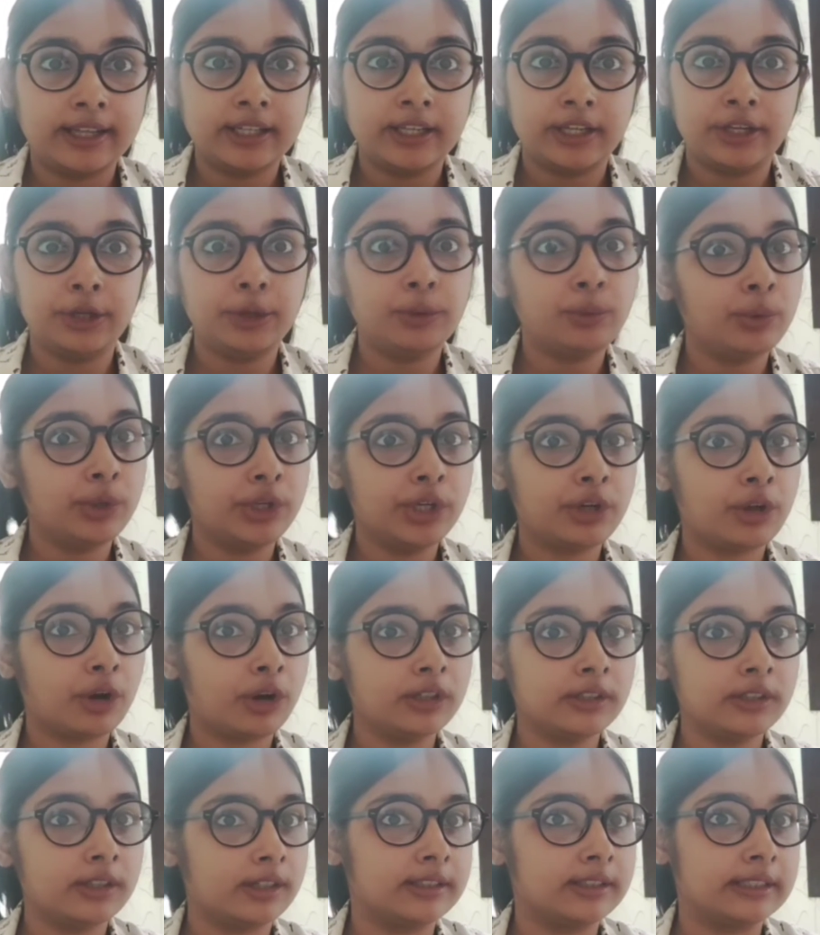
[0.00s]
And he would
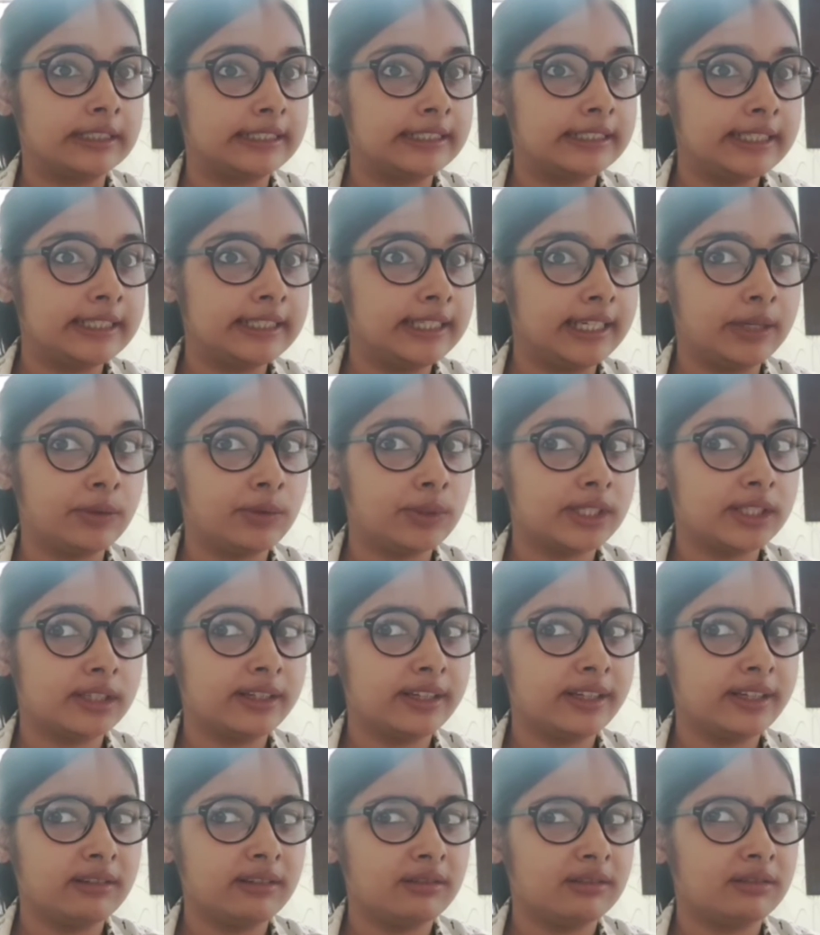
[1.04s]
not agree. He
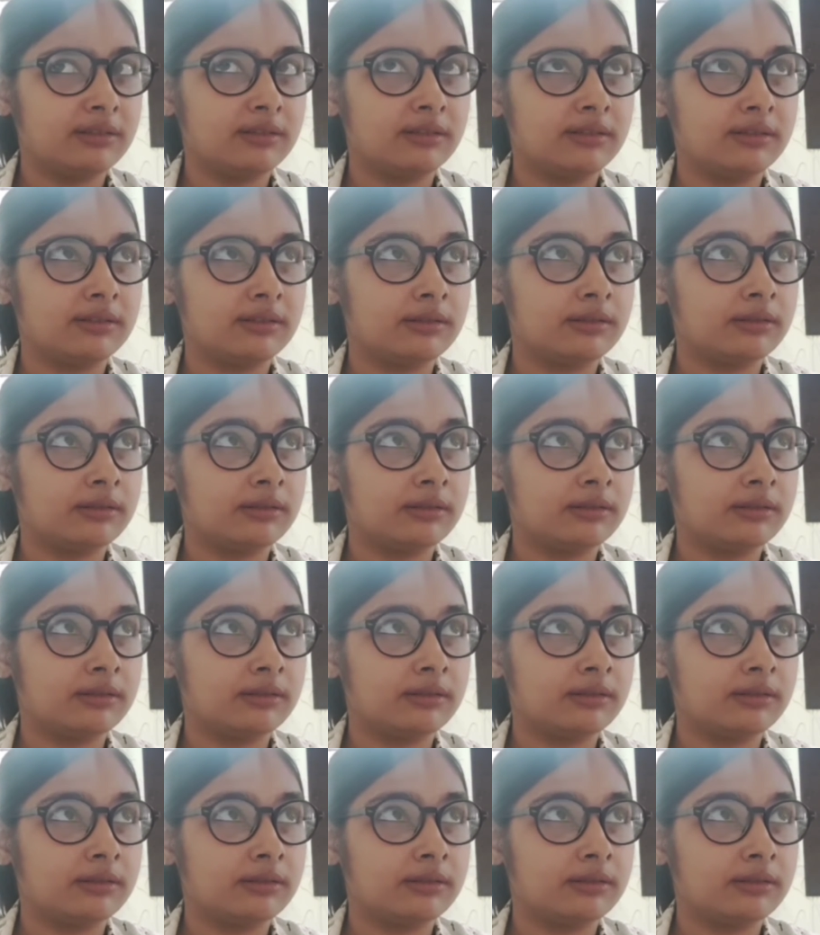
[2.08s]
was like,